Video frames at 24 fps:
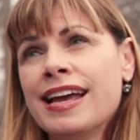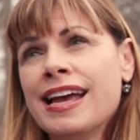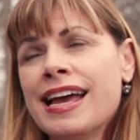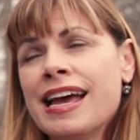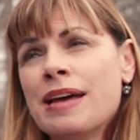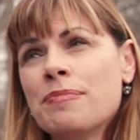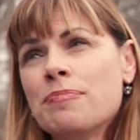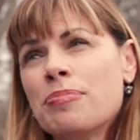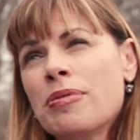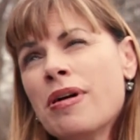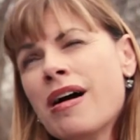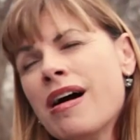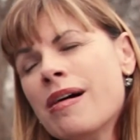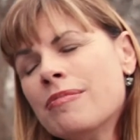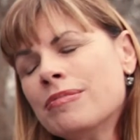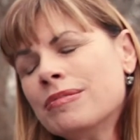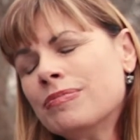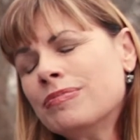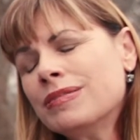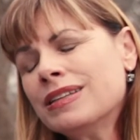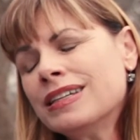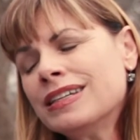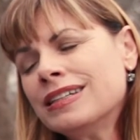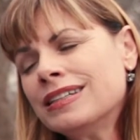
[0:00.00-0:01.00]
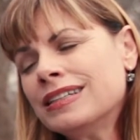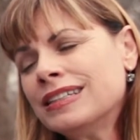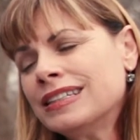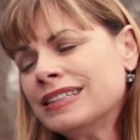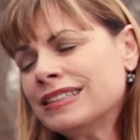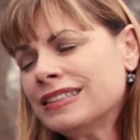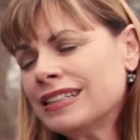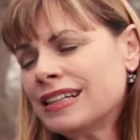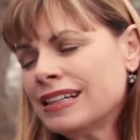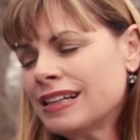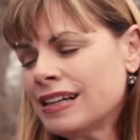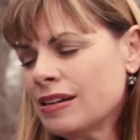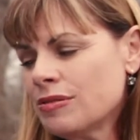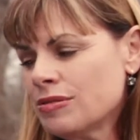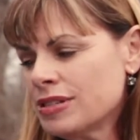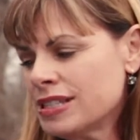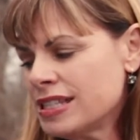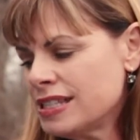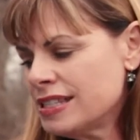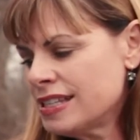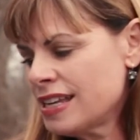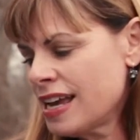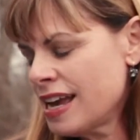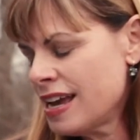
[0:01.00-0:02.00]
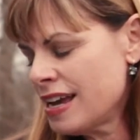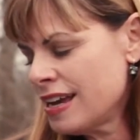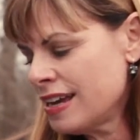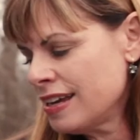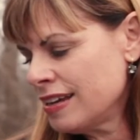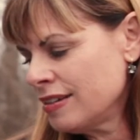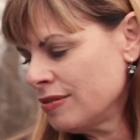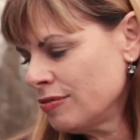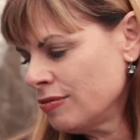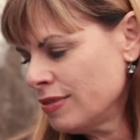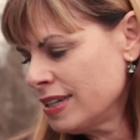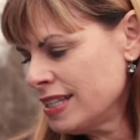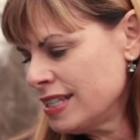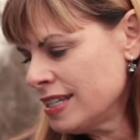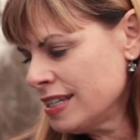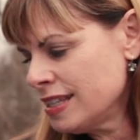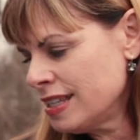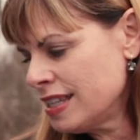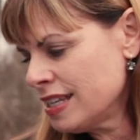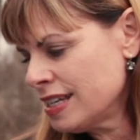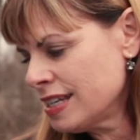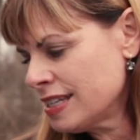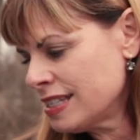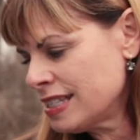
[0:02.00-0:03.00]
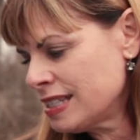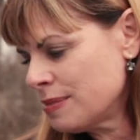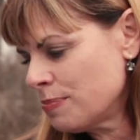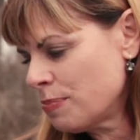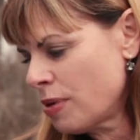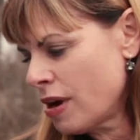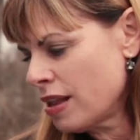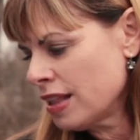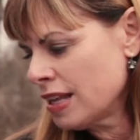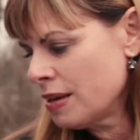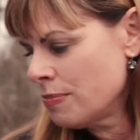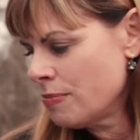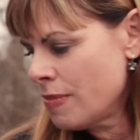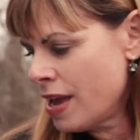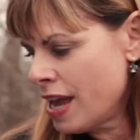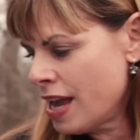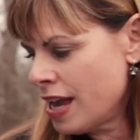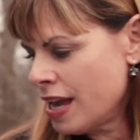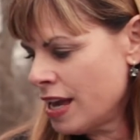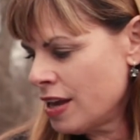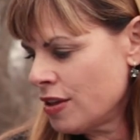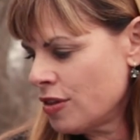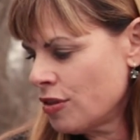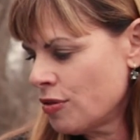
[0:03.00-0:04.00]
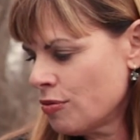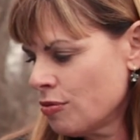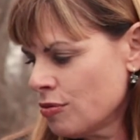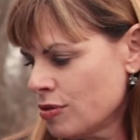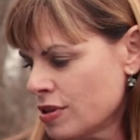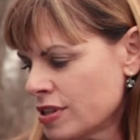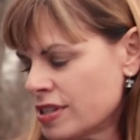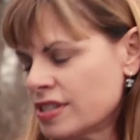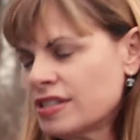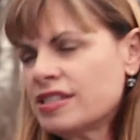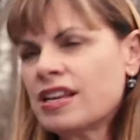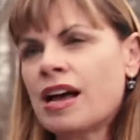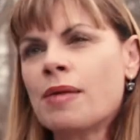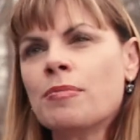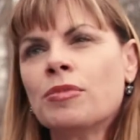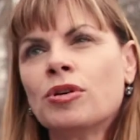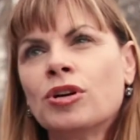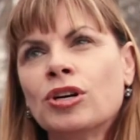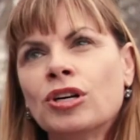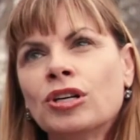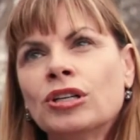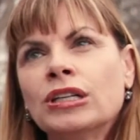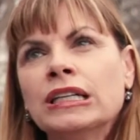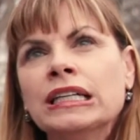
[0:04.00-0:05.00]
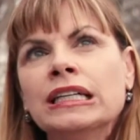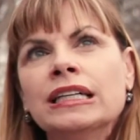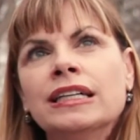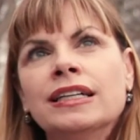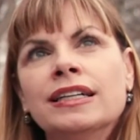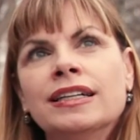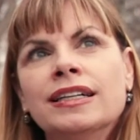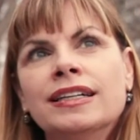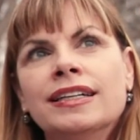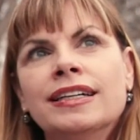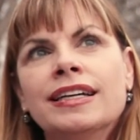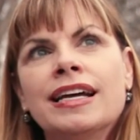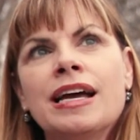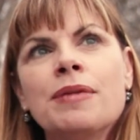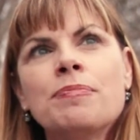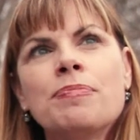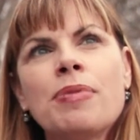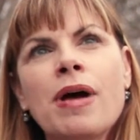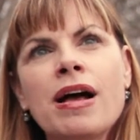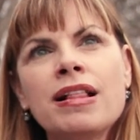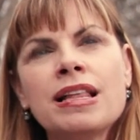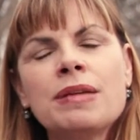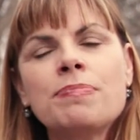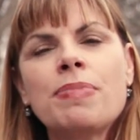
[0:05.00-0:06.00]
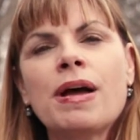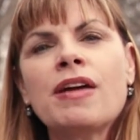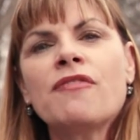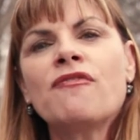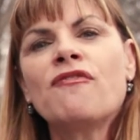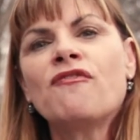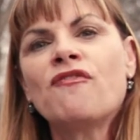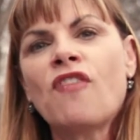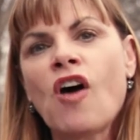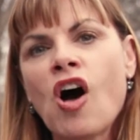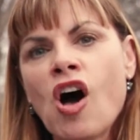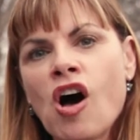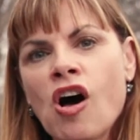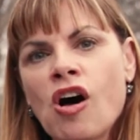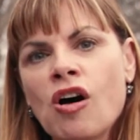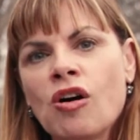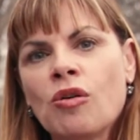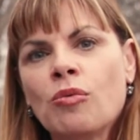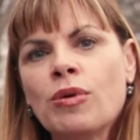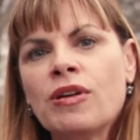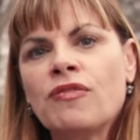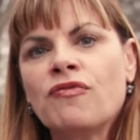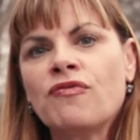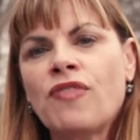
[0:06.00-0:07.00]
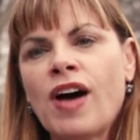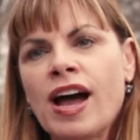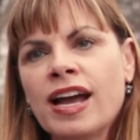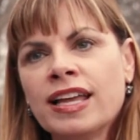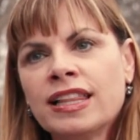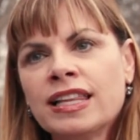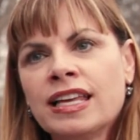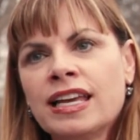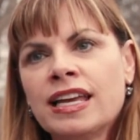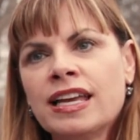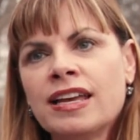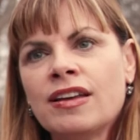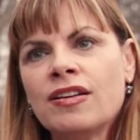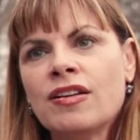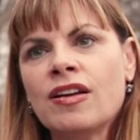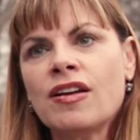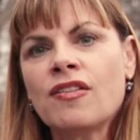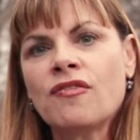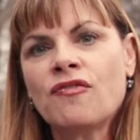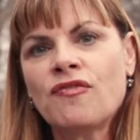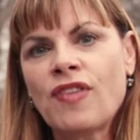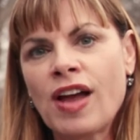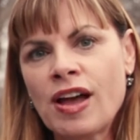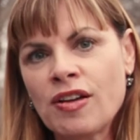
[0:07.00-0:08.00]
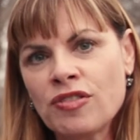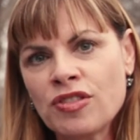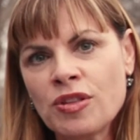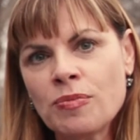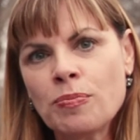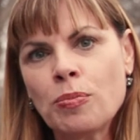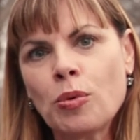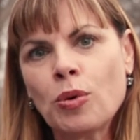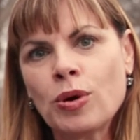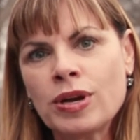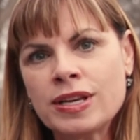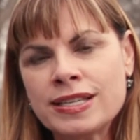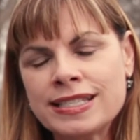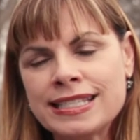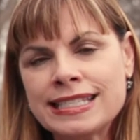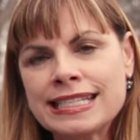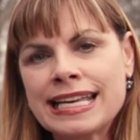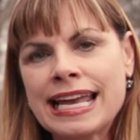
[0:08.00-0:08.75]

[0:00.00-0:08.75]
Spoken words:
And probably, I would say, we did this probably May through the summer, and probably by fall, we finally found the Boyce